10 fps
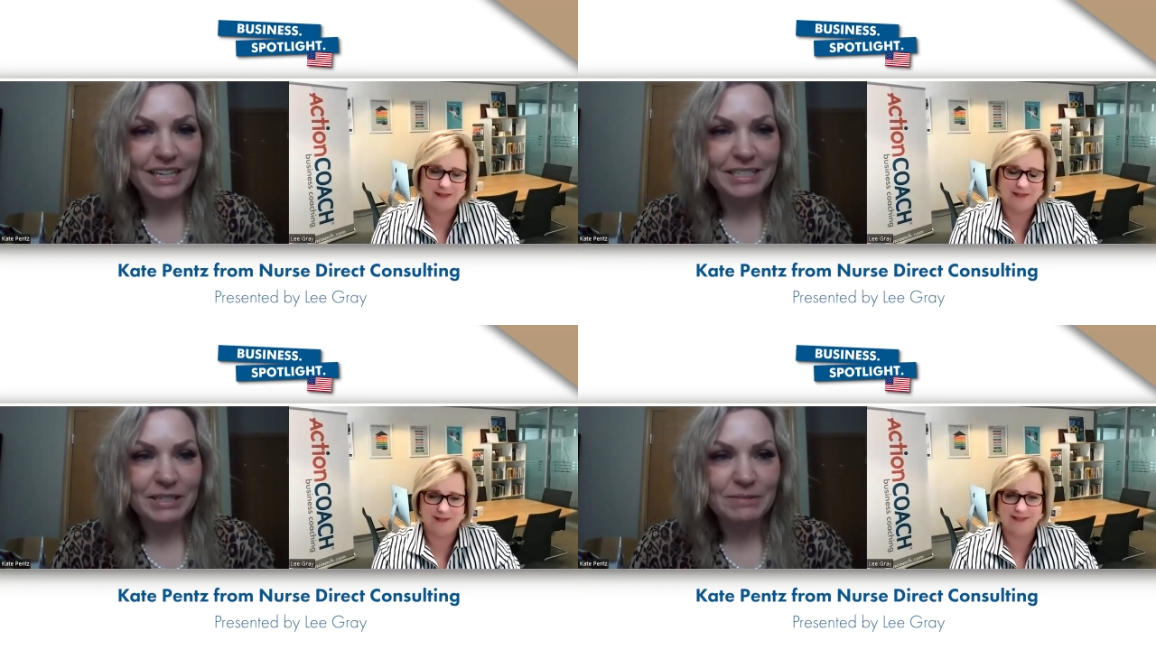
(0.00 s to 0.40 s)

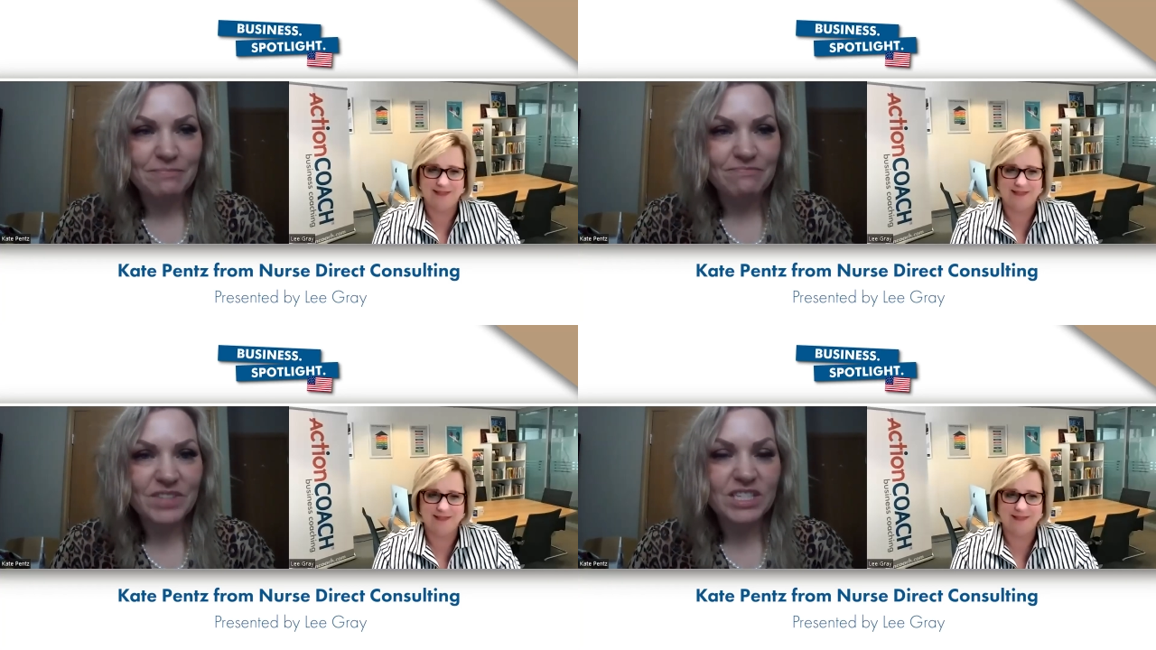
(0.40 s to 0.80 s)

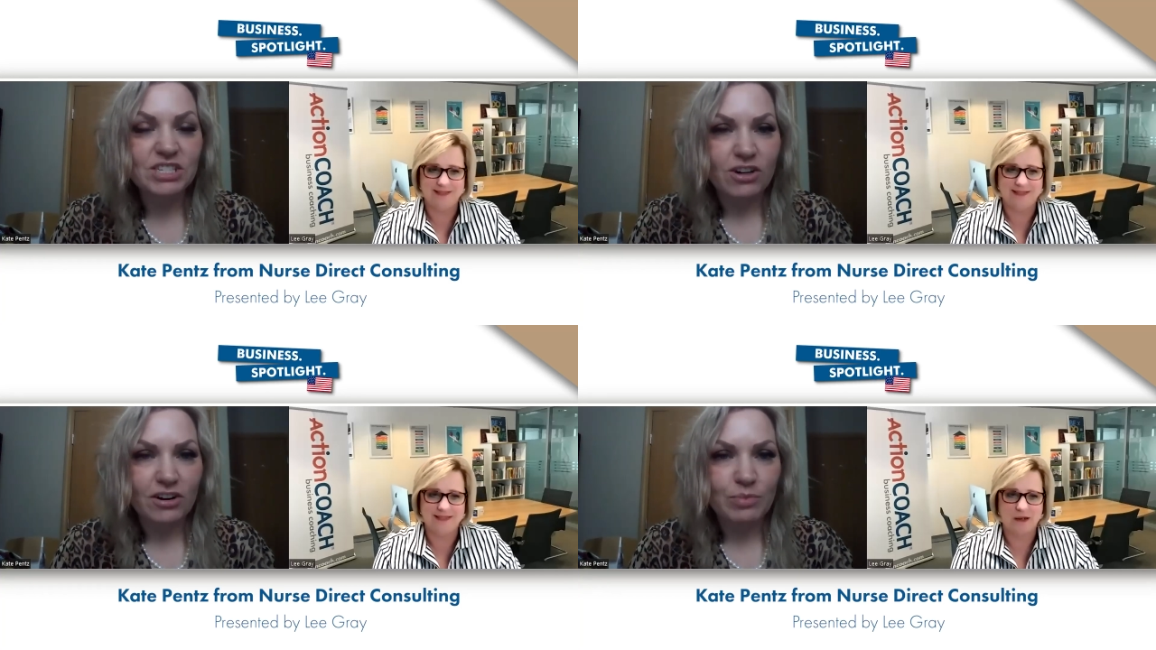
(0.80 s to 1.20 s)
Speaker 1: um,
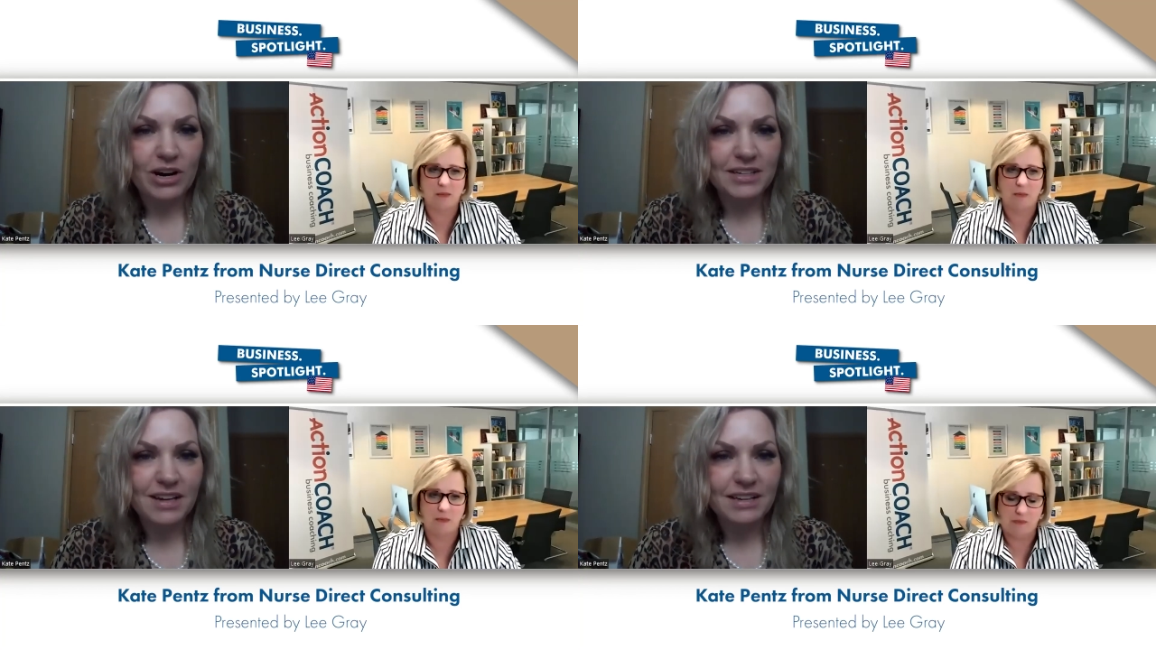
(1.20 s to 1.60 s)
the startup
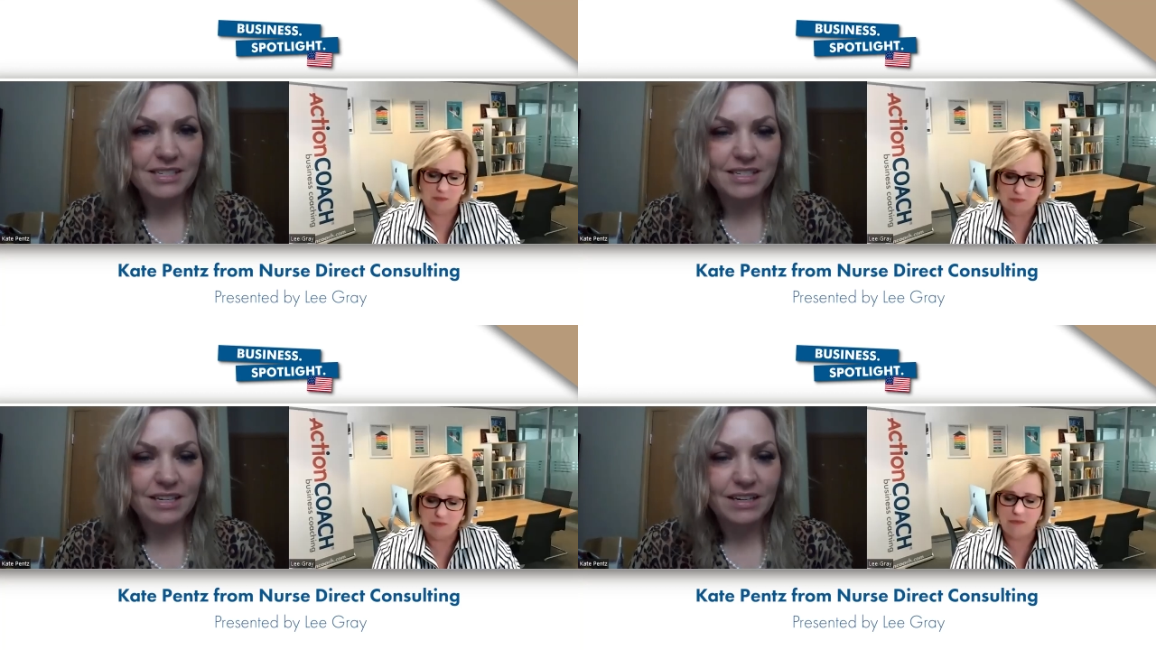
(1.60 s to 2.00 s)

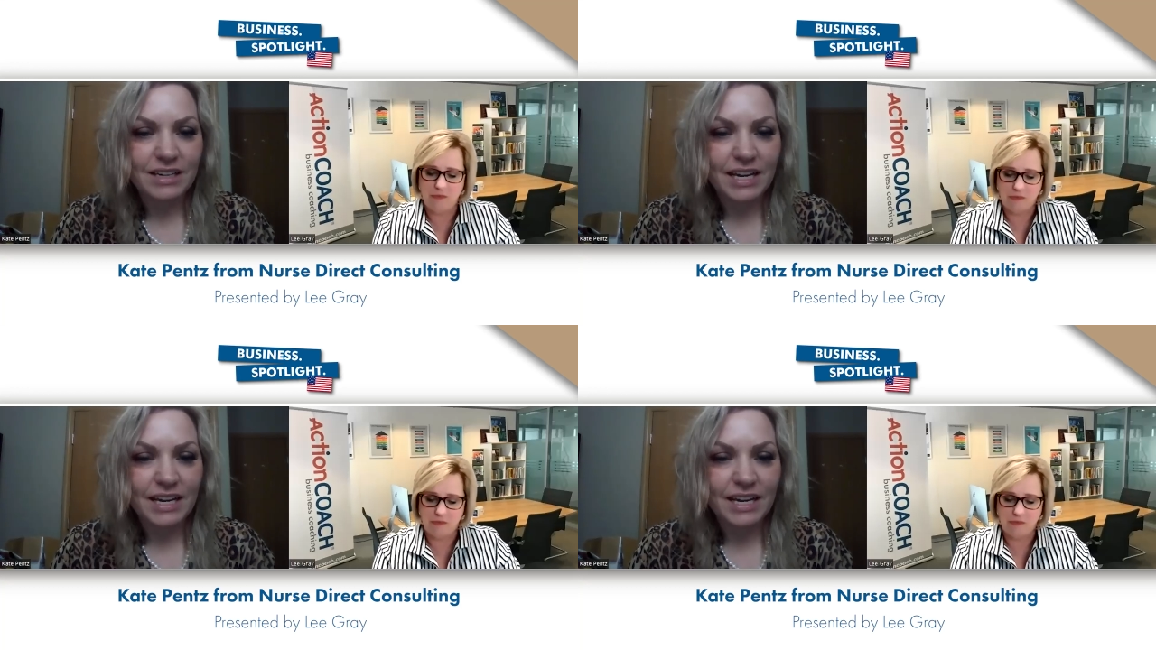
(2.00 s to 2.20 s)
process